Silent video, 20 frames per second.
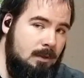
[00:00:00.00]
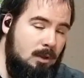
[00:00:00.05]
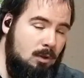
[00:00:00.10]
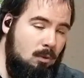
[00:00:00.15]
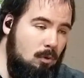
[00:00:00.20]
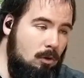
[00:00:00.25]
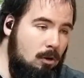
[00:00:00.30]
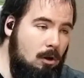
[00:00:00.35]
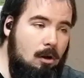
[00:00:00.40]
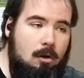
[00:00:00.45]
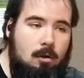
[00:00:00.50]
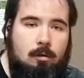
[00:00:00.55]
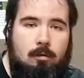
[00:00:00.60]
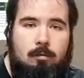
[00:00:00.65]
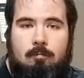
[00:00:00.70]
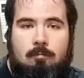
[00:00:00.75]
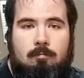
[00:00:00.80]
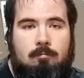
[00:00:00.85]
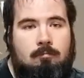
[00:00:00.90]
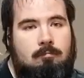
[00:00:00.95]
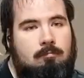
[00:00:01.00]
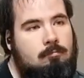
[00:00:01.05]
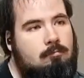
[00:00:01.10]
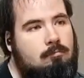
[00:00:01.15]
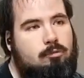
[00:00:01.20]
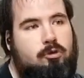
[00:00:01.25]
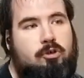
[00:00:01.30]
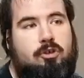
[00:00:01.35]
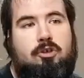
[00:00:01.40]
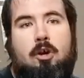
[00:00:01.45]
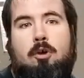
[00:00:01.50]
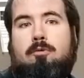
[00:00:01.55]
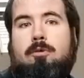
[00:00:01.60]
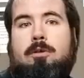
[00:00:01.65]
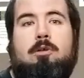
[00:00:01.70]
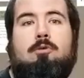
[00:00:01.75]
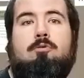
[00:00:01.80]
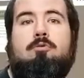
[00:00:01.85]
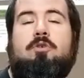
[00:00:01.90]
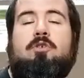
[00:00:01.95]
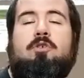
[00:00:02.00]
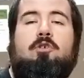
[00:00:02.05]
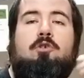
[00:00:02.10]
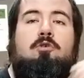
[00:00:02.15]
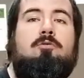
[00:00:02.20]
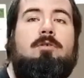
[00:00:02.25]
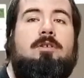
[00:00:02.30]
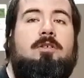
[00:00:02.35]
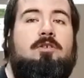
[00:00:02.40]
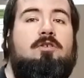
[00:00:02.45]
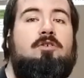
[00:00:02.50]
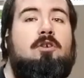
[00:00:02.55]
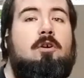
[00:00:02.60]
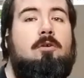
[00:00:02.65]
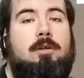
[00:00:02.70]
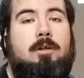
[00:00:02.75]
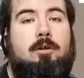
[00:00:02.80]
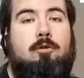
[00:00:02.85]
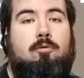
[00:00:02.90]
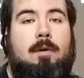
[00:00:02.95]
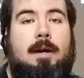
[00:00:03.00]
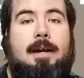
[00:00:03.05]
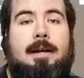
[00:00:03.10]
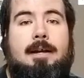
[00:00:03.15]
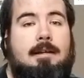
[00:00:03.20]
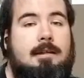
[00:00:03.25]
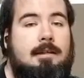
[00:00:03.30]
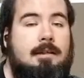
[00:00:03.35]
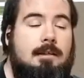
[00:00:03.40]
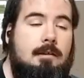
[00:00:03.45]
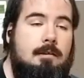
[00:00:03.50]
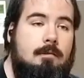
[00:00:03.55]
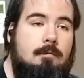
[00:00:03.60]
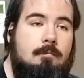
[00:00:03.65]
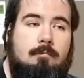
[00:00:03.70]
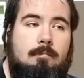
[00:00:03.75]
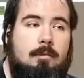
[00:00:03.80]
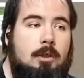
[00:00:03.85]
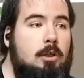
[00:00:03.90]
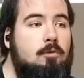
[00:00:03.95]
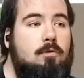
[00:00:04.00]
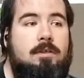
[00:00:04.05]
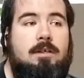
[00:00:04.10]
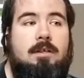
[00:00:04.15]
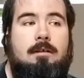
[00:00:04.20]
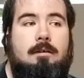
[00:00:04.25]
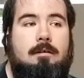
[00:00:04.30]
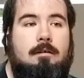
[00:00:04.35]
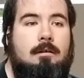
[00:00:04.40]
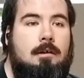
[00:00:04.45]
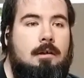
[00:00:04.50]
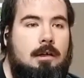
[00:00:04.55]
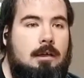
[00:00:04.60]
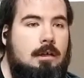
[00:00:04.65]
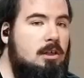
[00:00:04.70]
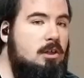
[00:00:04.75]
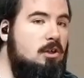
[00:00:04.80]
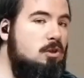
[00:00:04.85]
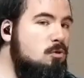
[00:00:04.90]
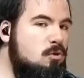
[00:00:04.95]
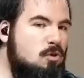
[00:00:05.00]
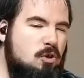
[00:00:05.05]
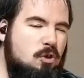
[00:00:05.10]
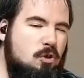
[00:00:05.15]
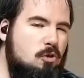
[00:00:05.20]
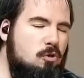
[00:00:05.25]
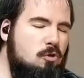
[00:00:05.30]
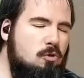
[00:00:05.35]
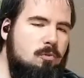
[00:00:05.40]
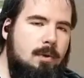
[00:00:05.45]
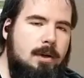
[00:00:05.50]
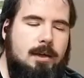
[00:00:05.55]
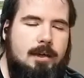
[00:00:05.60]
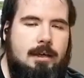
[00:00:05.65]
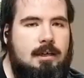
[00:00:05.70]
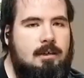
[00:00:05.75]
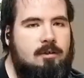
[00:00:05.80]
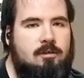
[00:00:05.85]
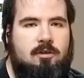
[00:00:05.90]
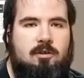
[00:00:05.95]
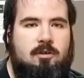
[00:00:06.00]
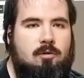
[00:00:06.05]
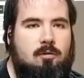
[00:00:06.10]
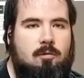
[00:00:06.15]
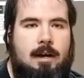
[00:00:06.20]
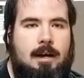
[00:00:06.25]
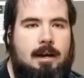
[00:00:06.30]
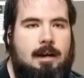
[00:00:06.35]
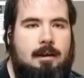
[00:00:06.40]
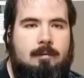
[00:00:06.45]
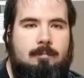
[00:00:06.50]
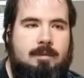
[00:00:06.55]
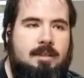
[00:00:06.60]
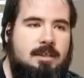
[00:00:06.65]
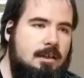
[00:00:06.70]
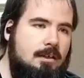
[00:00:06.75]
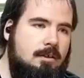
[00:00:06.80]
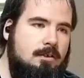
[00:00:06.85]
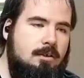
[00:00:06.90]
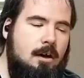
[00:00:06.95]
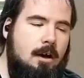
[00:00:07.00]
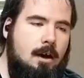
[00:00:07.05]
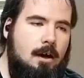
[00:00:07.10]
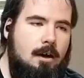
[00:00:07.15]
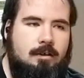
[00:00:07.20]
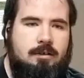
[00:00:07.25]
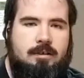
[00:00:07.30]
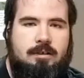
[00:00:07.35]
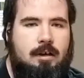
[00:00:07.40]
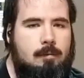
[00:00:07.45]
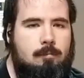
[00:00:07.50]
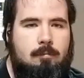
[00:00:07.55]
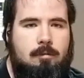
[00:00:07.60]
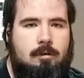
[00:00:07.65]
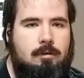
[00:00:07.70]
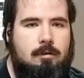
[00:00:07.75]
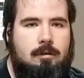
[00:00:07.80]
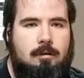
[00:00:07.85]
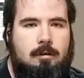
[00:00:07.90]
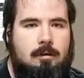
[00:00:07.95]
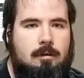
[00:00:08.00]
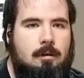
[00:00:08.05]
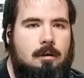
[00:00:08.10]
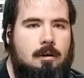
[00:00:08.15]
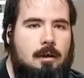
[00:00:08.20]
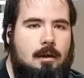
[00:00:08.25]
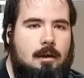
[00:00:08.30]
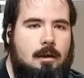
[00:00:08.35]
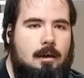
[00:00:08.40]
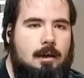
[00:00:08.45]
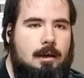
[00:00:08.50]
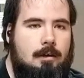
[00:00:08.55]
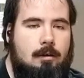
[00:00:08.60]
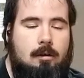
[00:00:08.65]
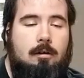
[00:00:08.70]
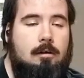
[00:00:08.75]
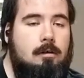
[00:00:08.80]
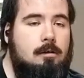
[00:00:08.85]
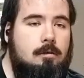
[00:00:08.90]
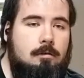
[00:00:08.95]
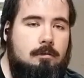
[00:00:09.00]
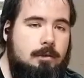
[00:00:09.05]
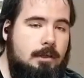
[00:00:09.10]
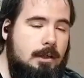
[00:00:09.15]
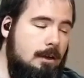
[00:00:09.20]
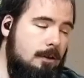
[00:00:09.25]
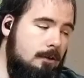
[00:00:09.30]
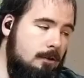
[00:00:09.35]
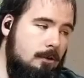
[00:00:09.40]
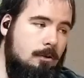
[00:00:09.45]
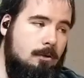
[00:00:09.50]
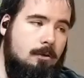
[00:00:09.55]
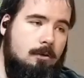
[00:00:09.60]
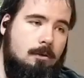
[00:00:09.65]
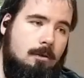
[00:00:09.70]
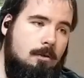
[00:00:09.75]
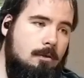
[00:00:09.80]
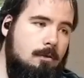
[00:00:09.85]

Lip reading: We're all so used to and so ingrained in using YouTube, Instagram, TikTok, Tumblr, and all the other